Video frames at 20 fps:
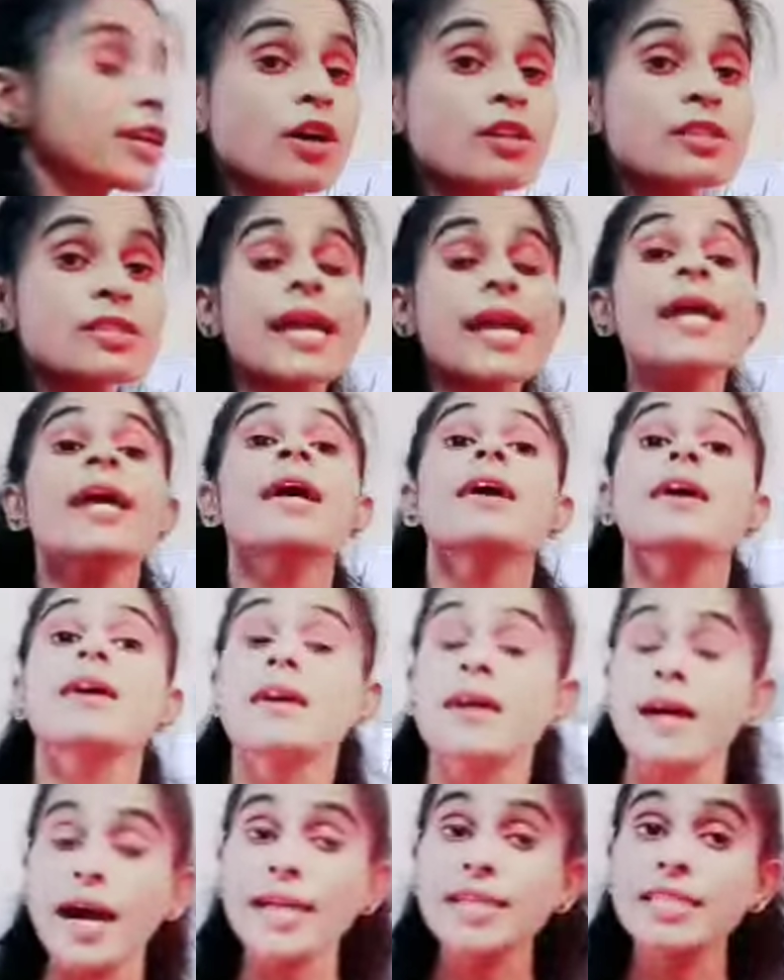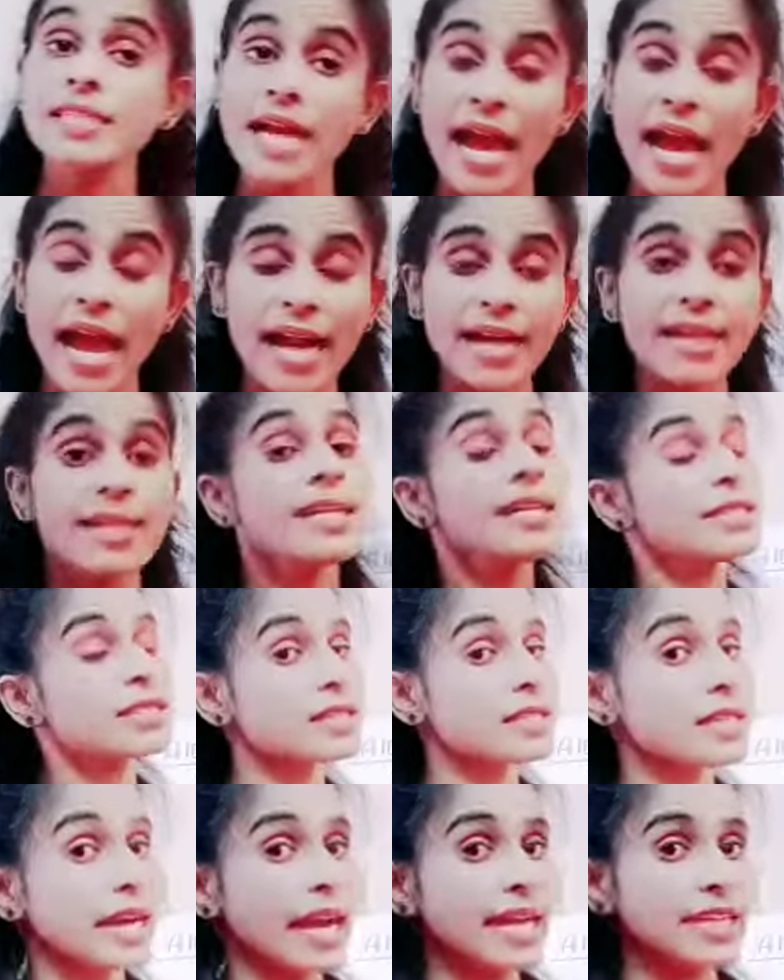a cut and
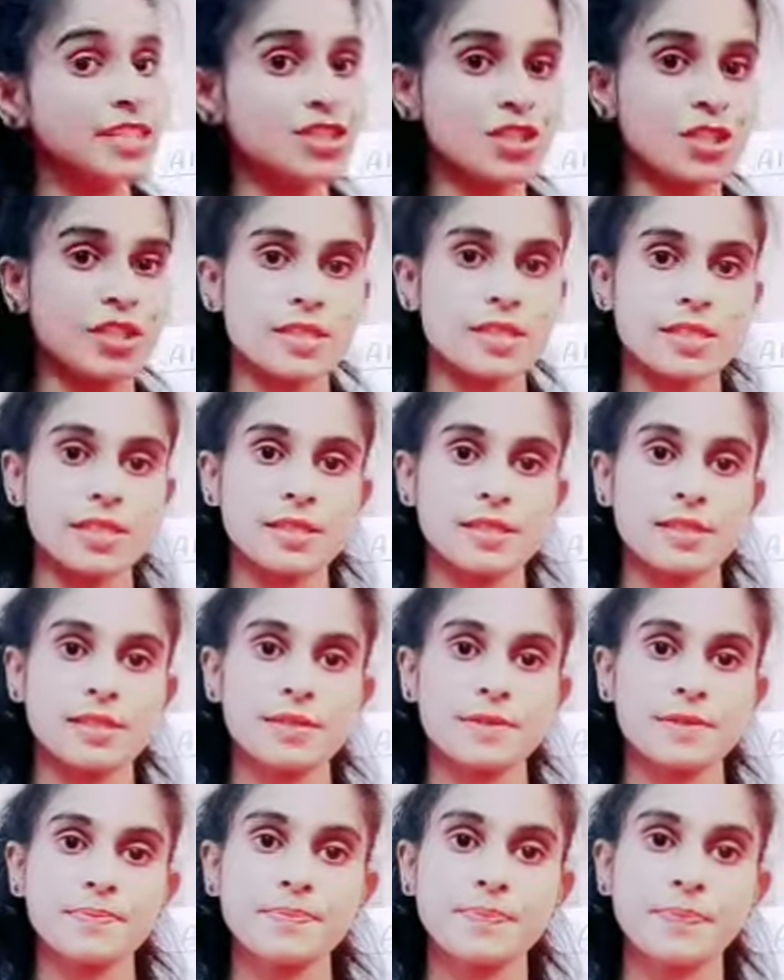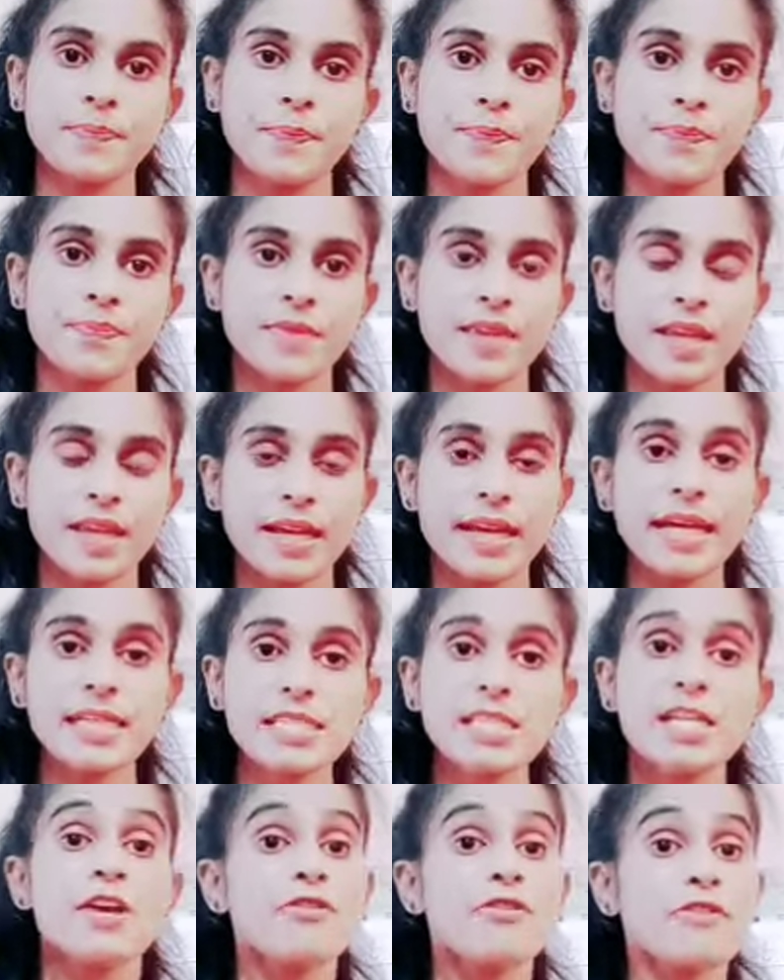scratches. Yes,
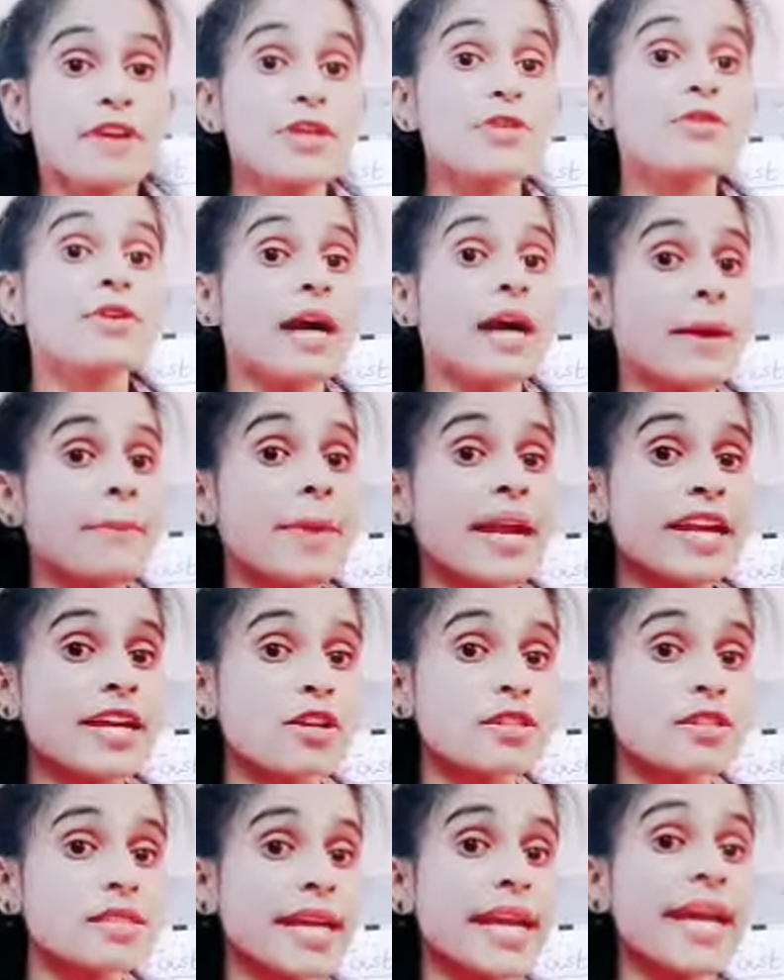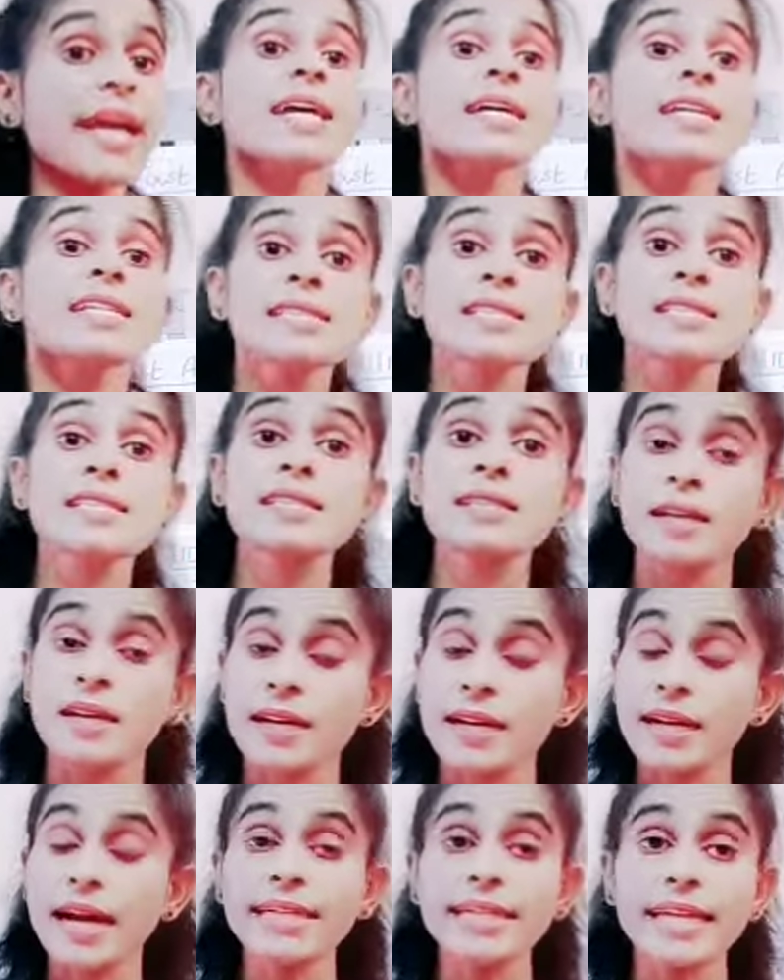when you come across a
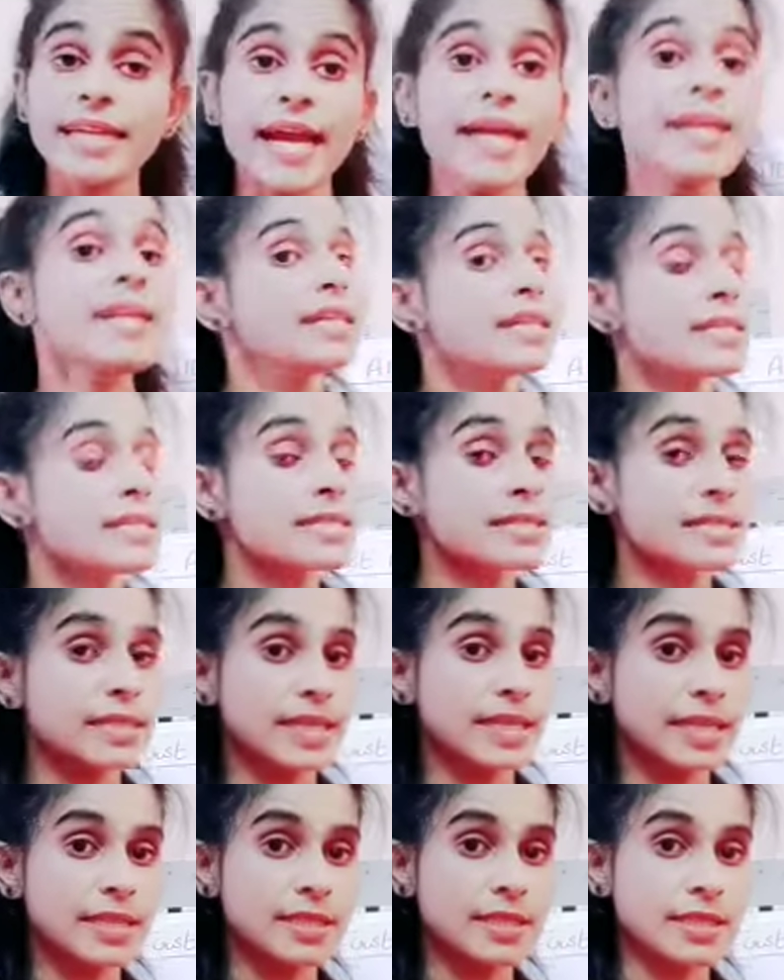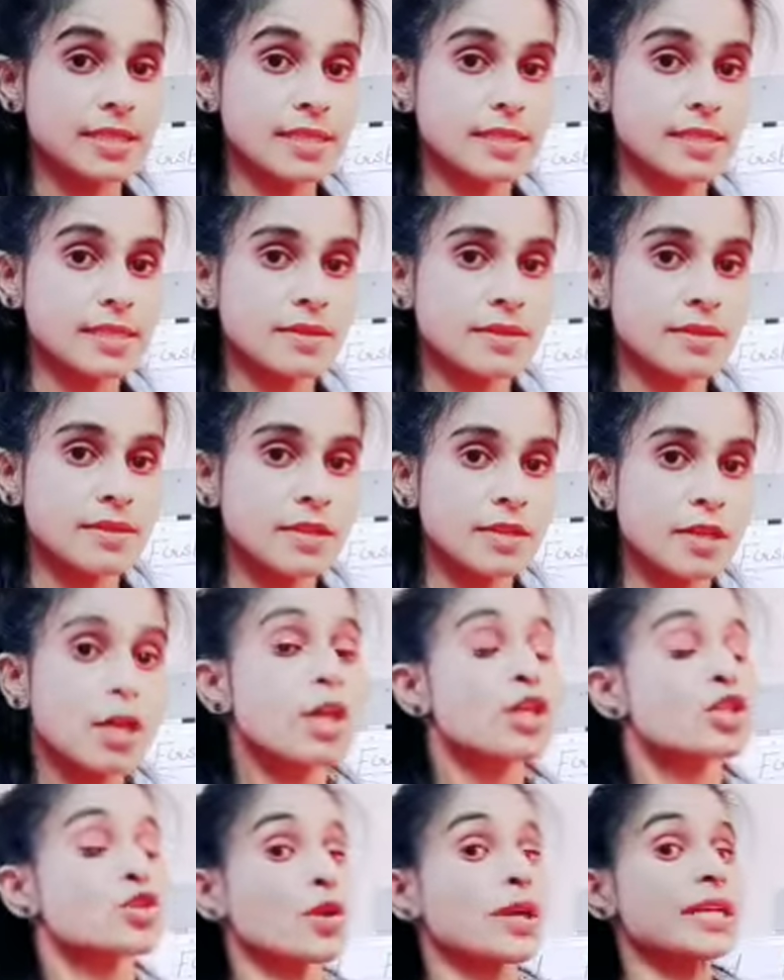cut and scratches. So
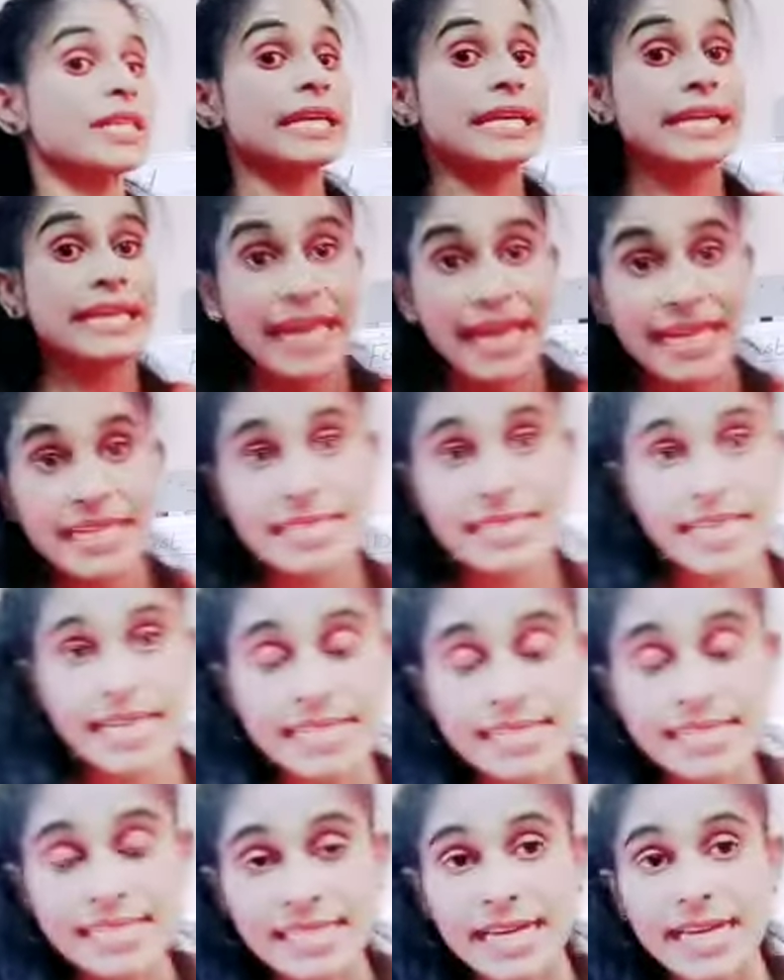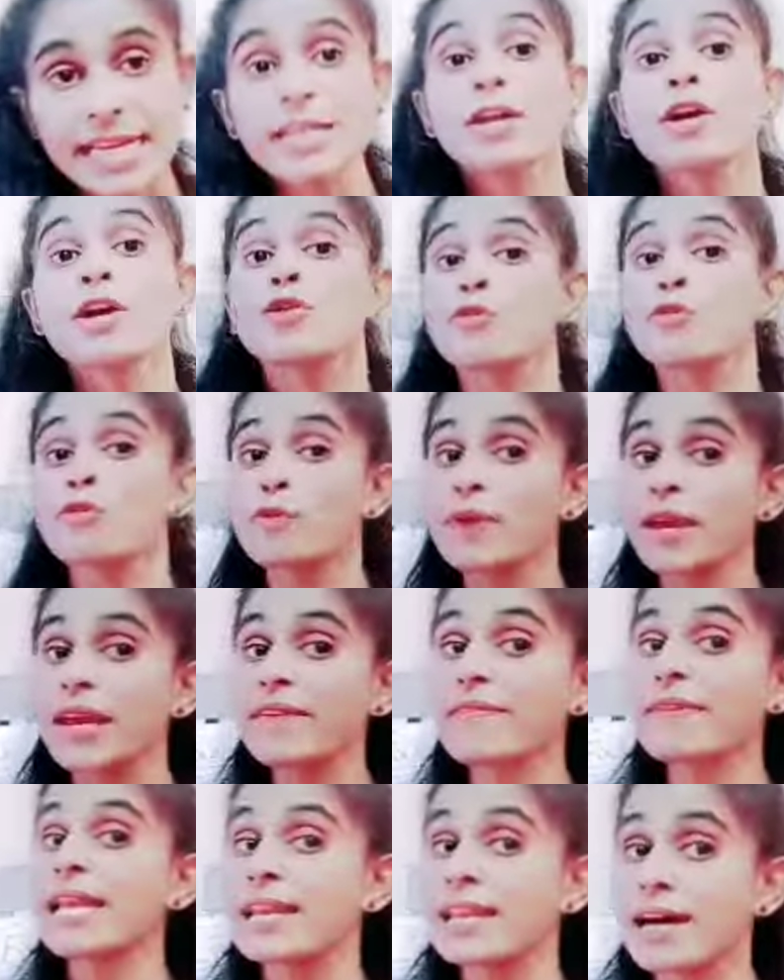in the next session, we will
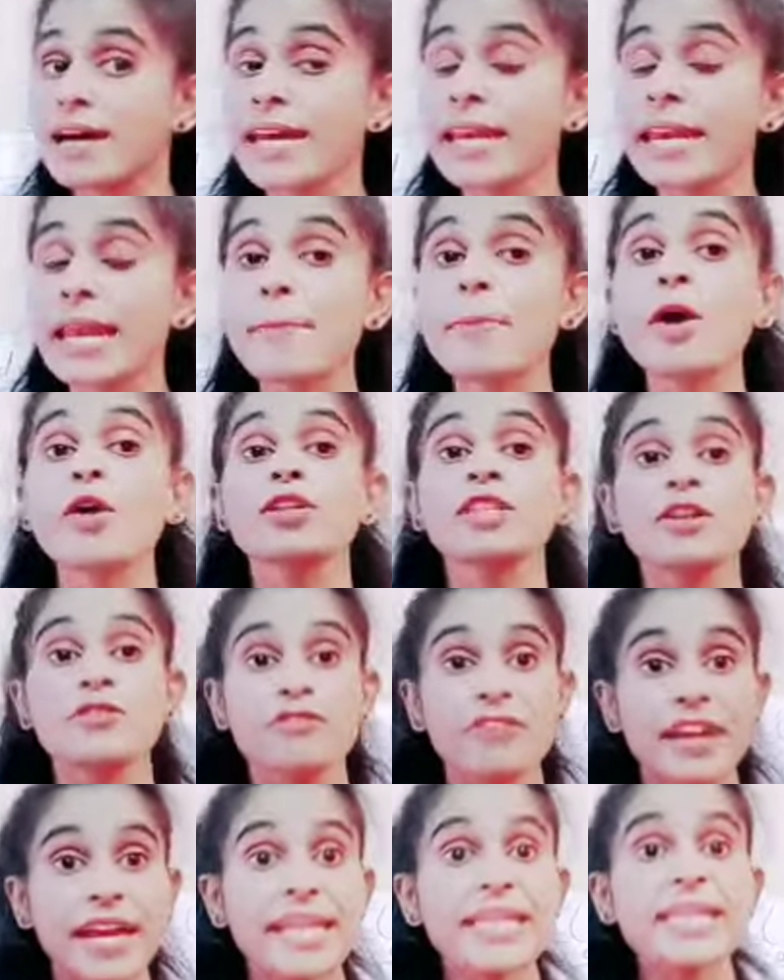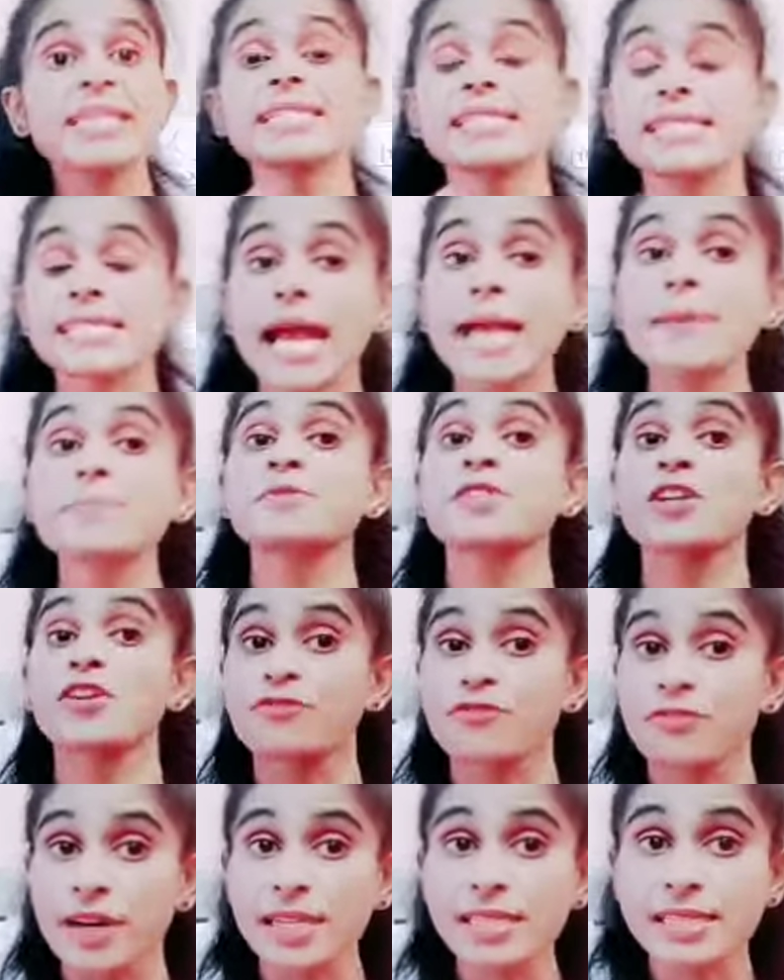learn about the various types of
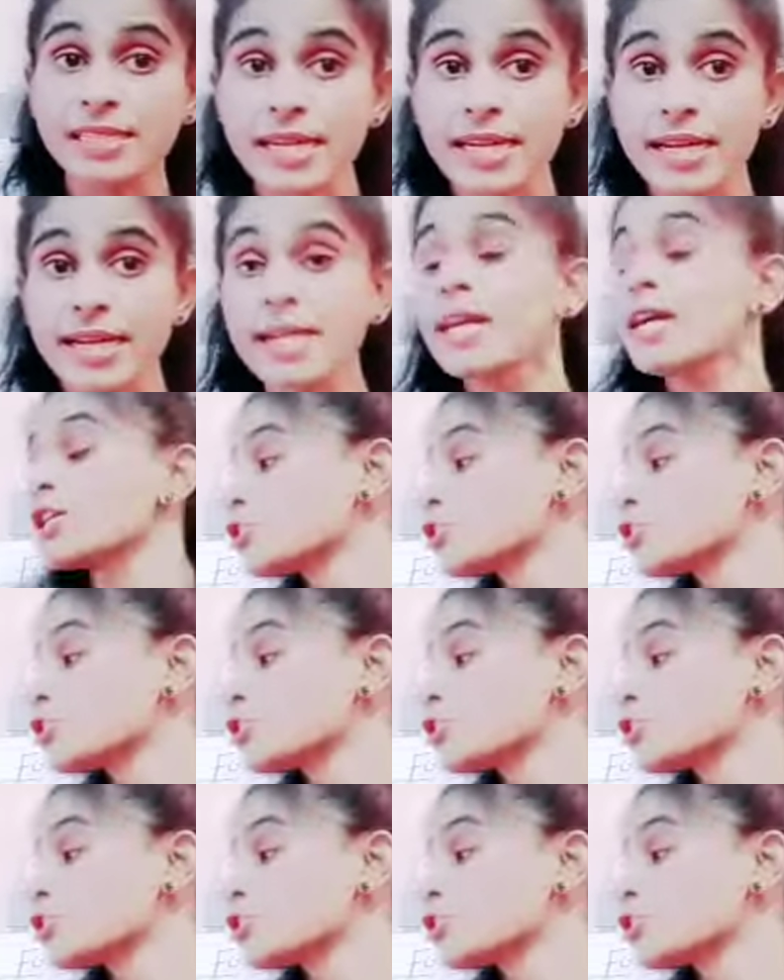first aid to